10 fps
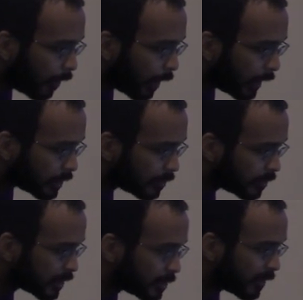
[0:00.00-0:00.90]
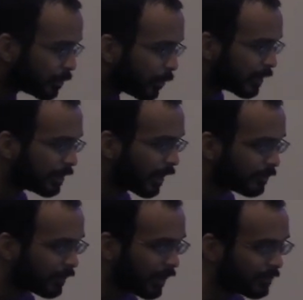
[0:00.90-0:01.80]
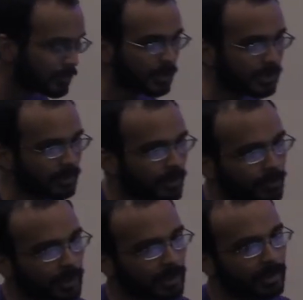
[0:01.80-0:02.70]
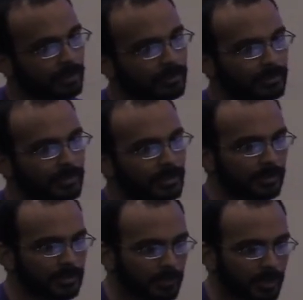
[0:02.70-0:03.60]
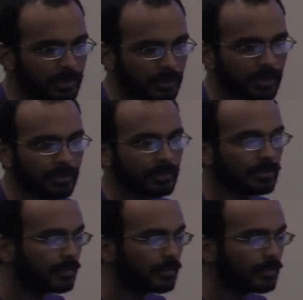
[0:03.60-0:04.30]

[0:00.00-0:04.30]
and as soon as it's above 0.95, which is basically all the way in, it turns the belt on.